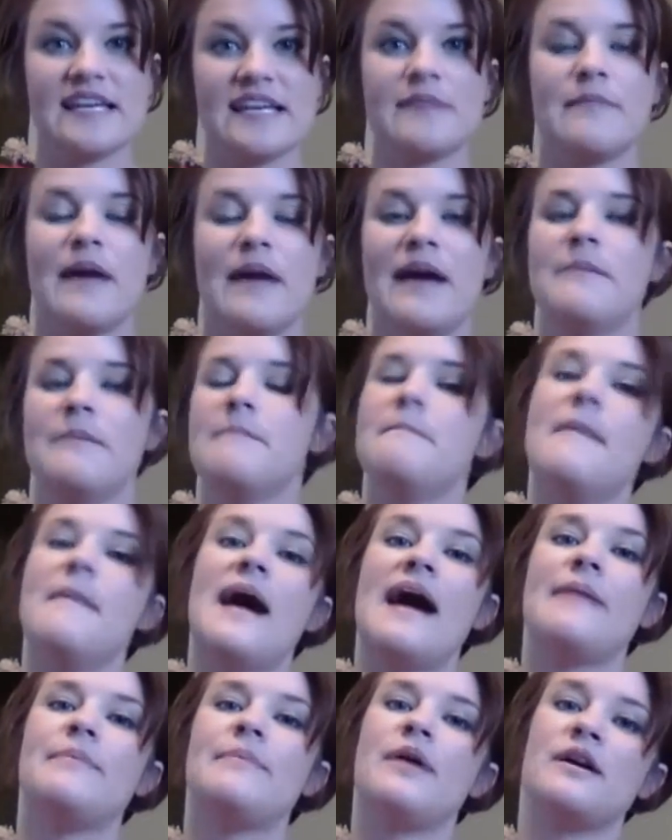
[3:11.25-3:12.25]
Like
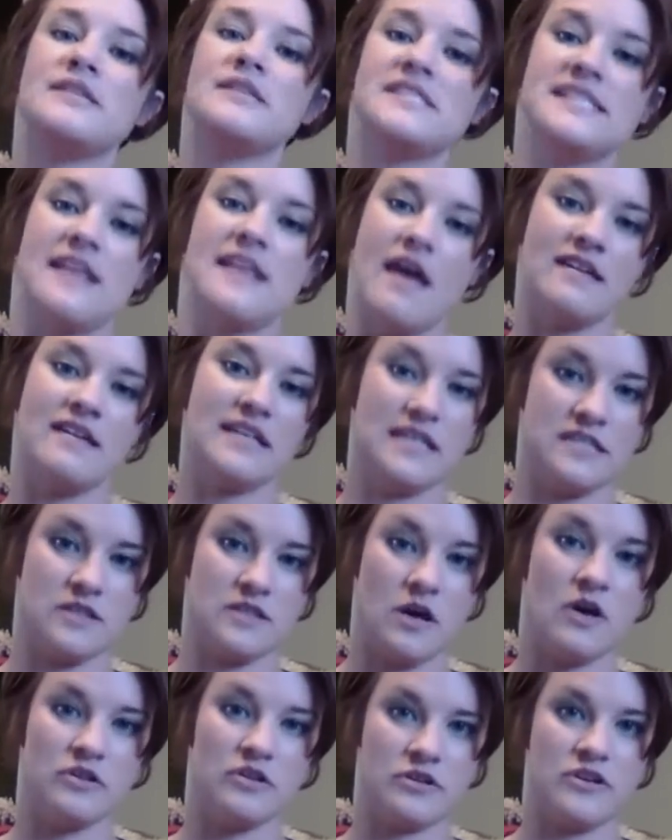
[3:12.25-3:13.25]
my personality is
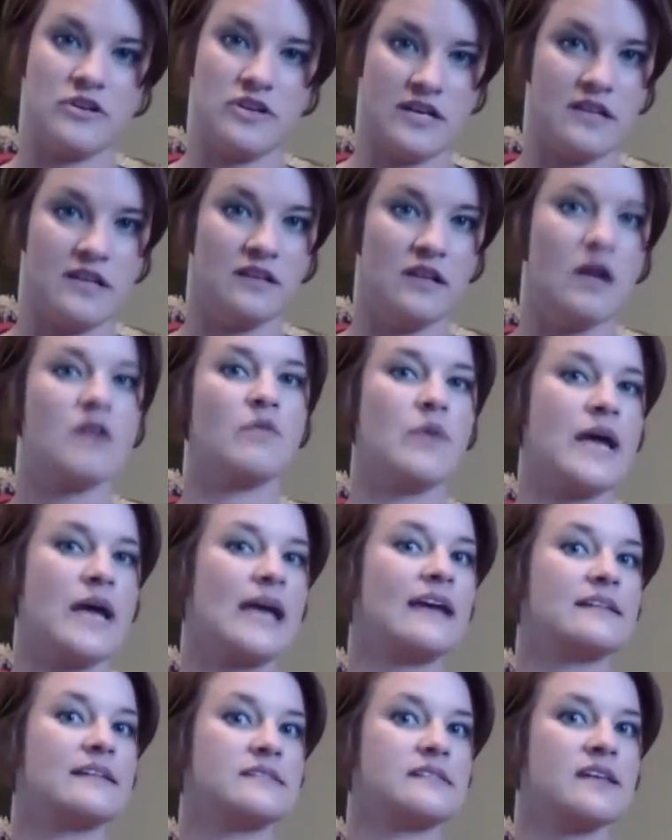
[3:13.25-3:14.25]
altered in a lot of
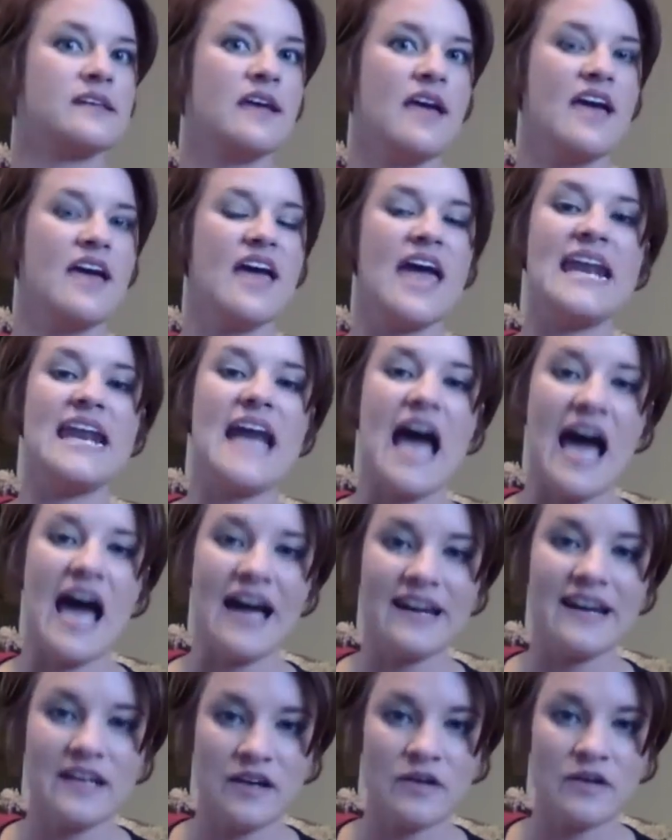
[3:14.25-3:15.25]
ways, and
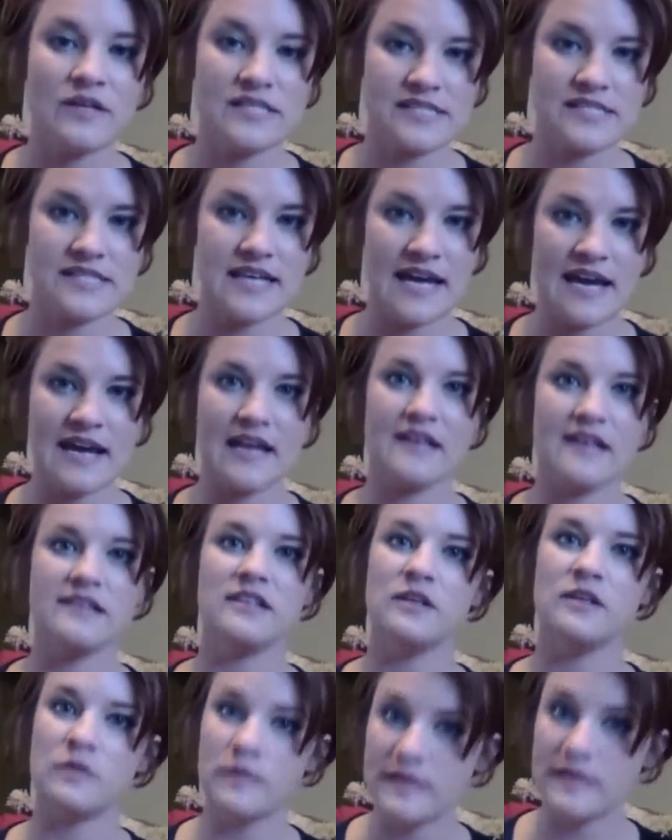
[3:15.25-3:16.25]
I noticed that,
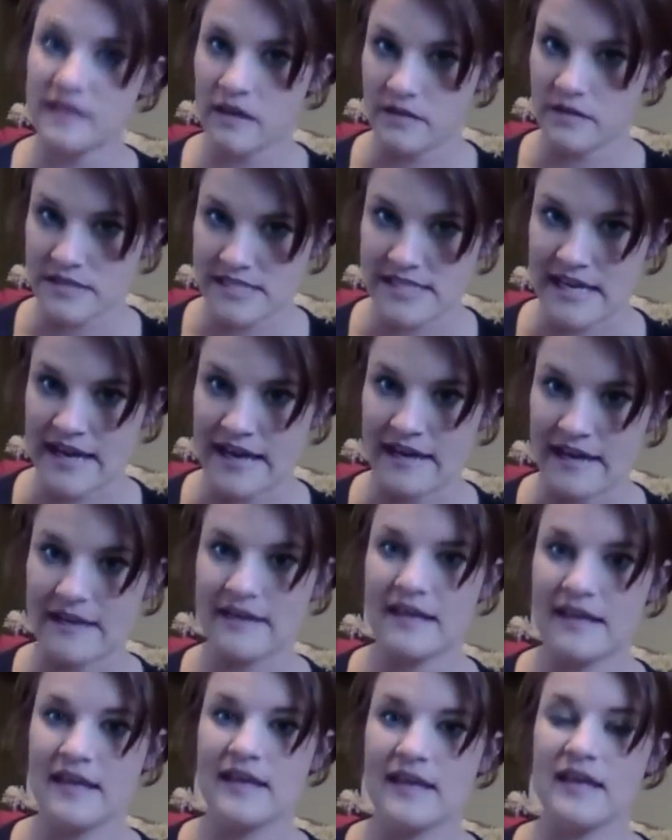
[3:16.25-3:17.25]
and you would notice
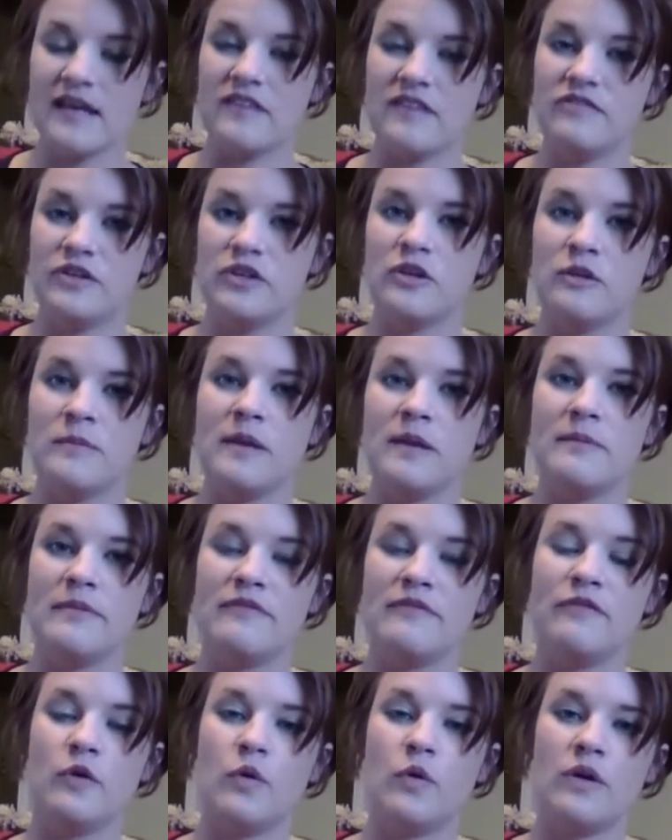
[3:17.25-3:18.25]
that if you knew me
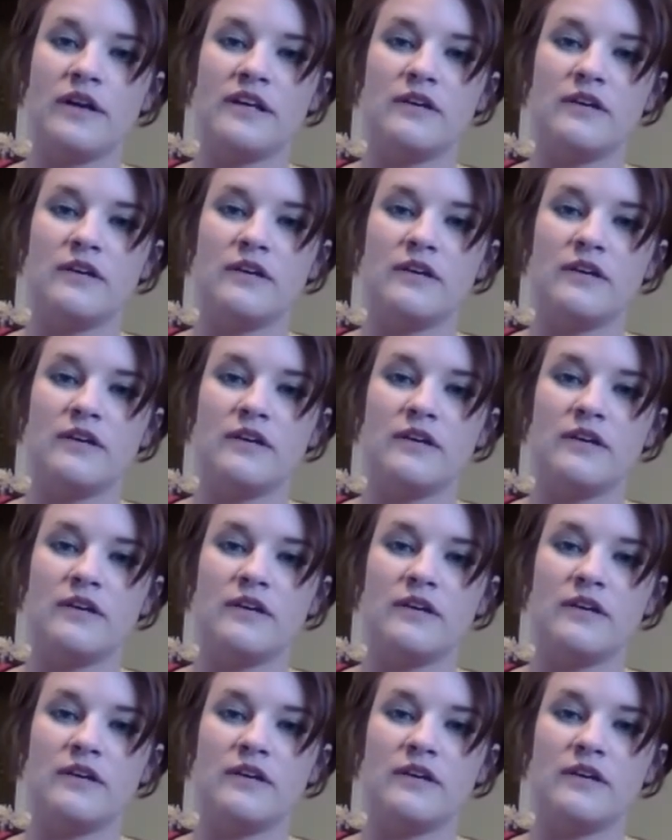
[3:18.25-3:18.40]
before.